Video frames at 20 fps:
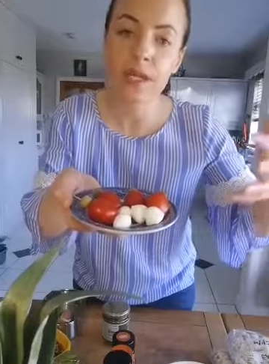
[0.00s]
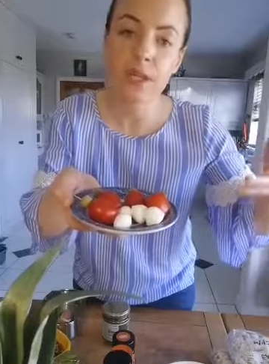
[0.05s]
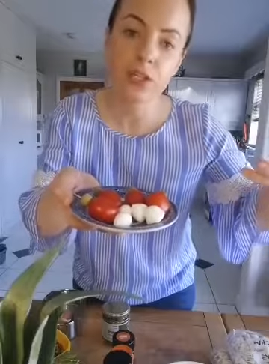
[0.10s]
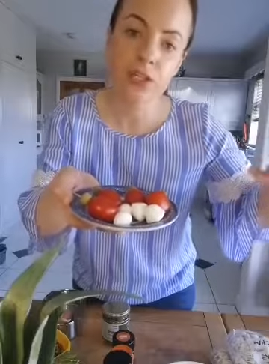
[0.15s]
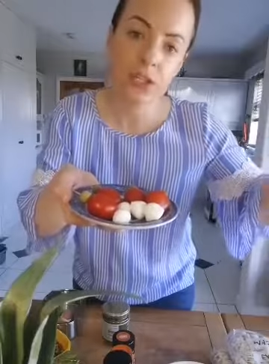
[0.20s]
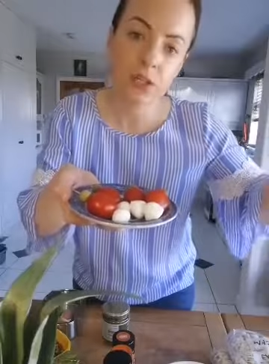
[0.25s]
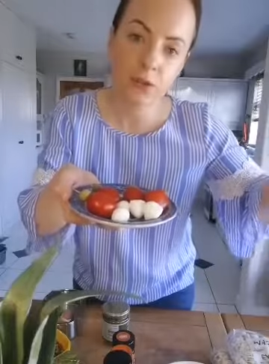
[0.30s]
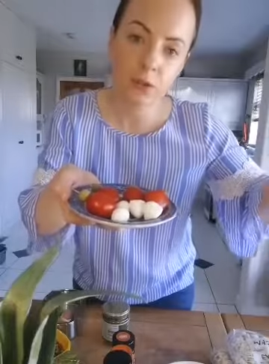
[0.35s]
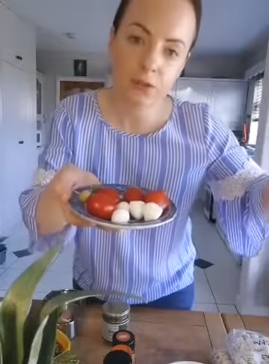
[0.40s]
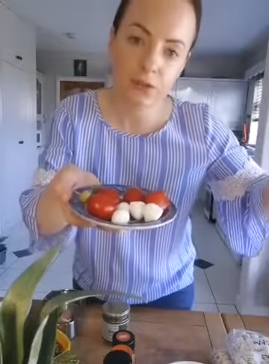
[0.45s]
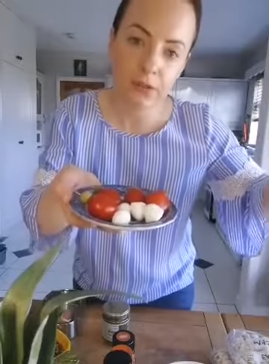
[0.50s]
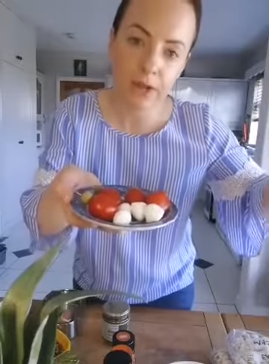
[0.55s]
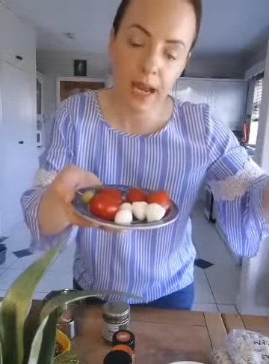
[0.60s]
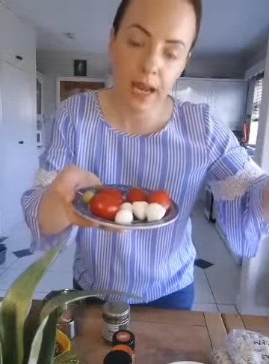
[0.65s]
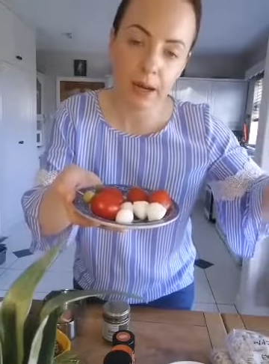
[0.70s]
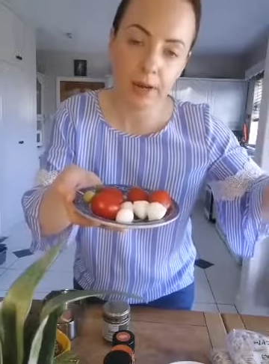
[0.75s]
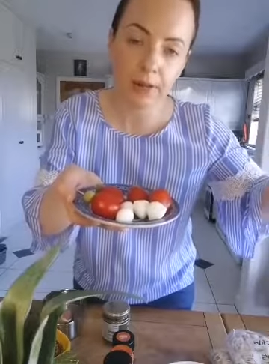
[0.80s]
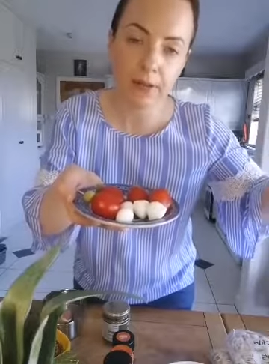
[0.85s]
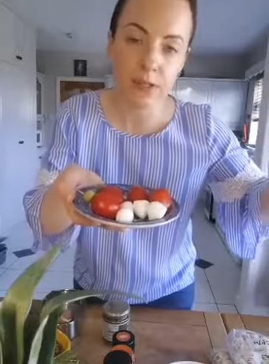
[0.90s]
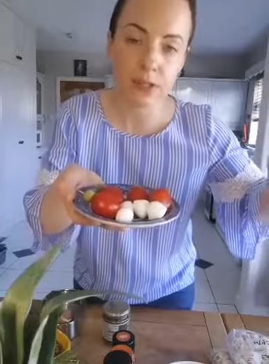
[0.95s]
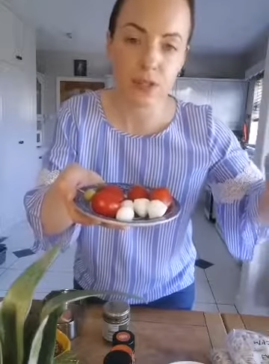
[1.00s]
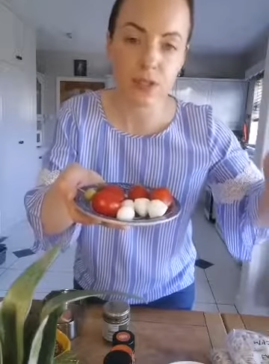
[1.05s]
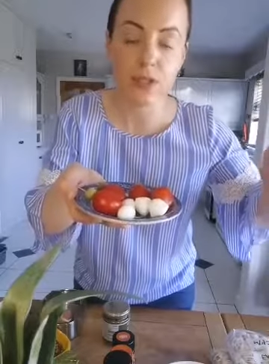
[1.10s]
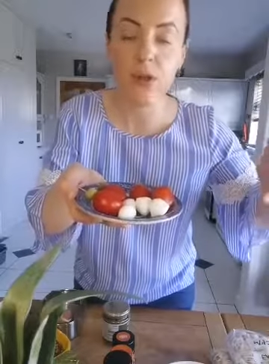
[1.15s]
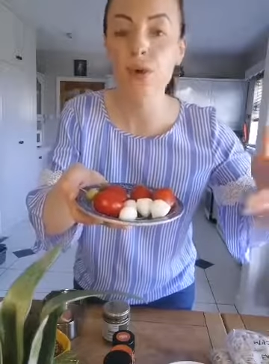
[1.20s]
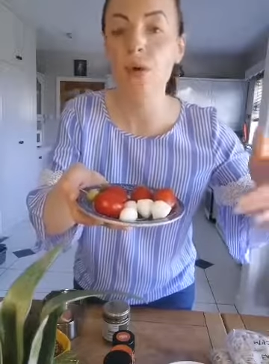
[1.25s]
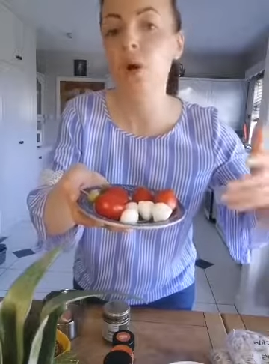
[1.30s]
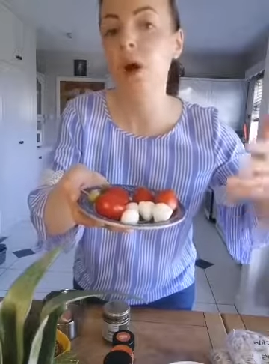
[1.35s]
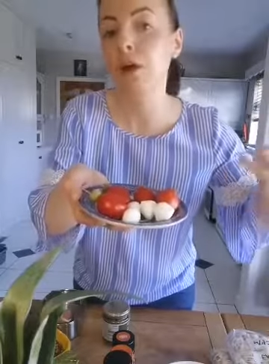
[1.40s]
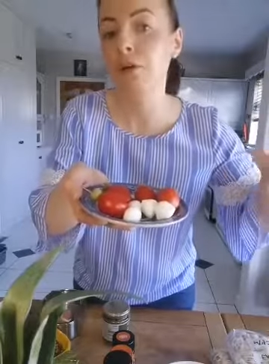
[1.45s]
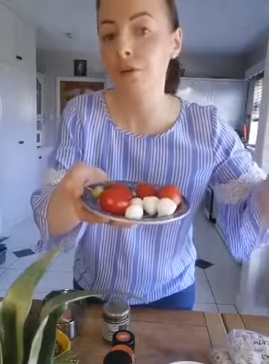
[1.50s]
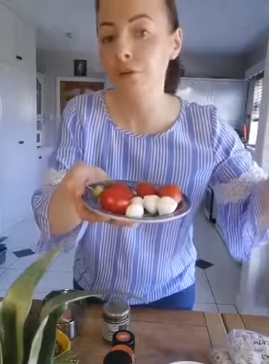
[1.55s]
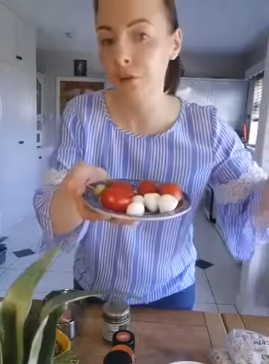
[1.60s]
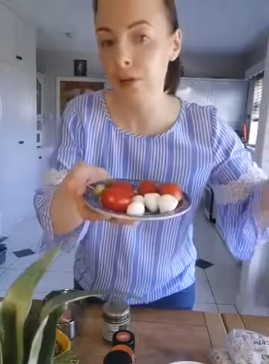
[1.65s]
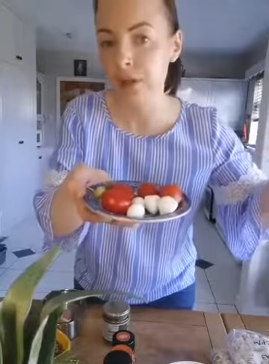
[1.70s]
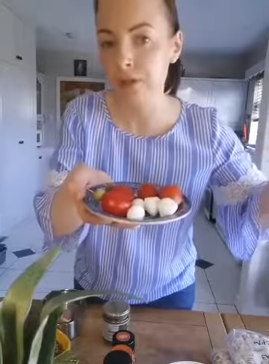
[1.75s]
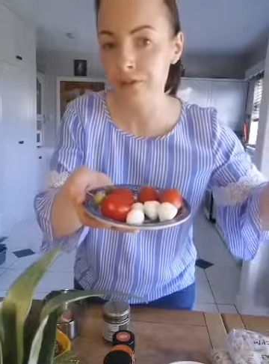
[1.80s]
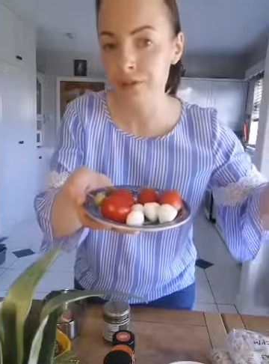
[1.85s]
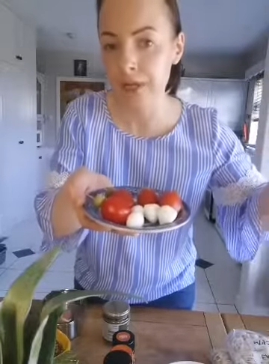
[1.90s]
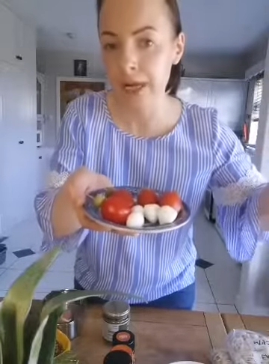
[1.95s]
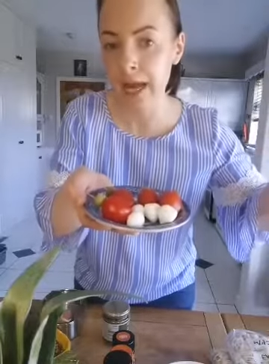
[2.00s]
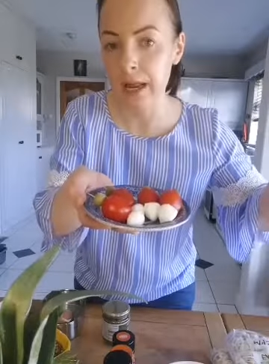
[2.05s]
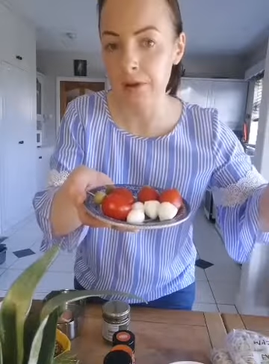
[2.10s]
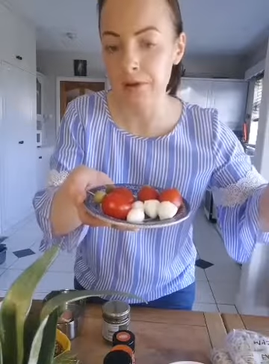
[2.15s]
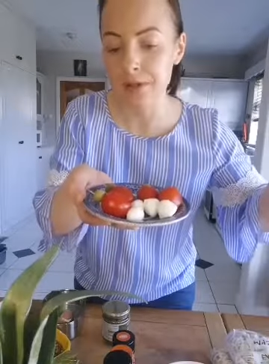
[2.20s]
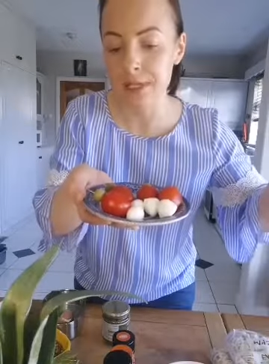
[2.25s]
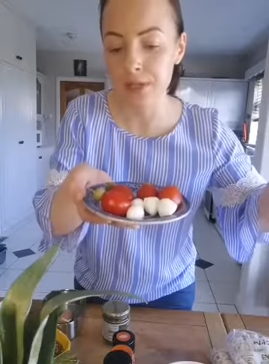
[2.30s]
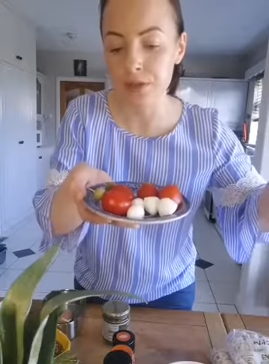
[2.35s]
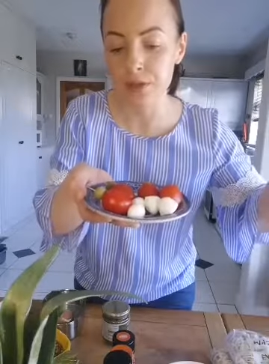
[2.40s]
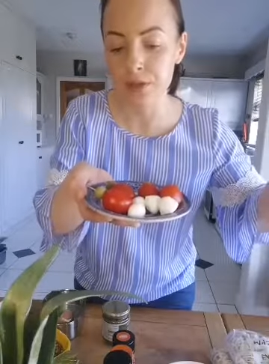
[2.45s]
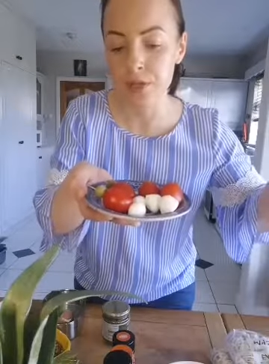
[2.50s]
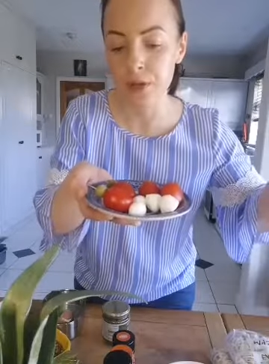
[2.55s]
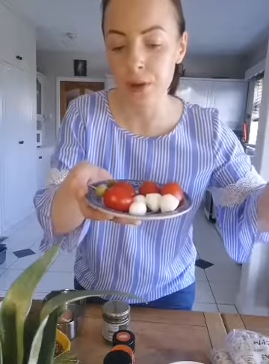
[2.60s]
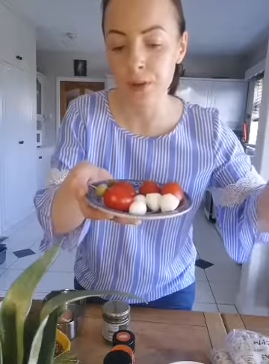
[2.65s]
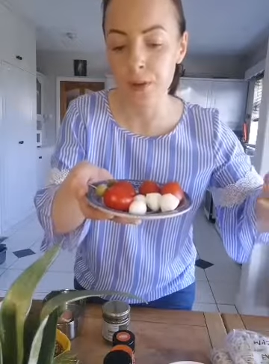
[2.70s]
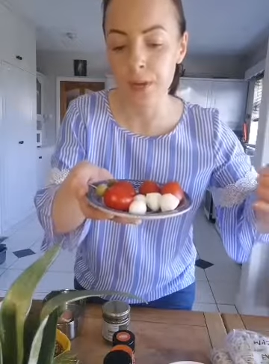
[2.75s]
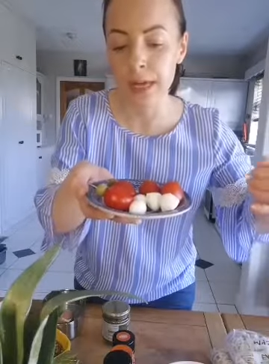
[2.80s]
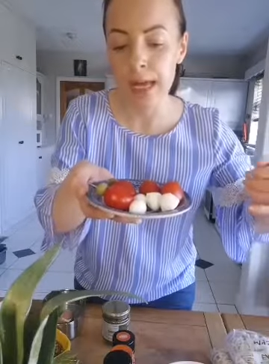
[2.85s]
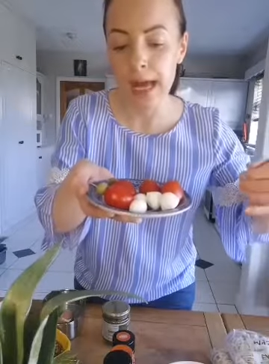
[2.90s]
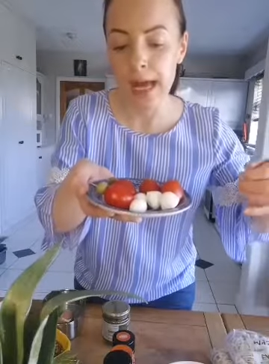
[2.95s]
200 calories or so, or 300 calories or so.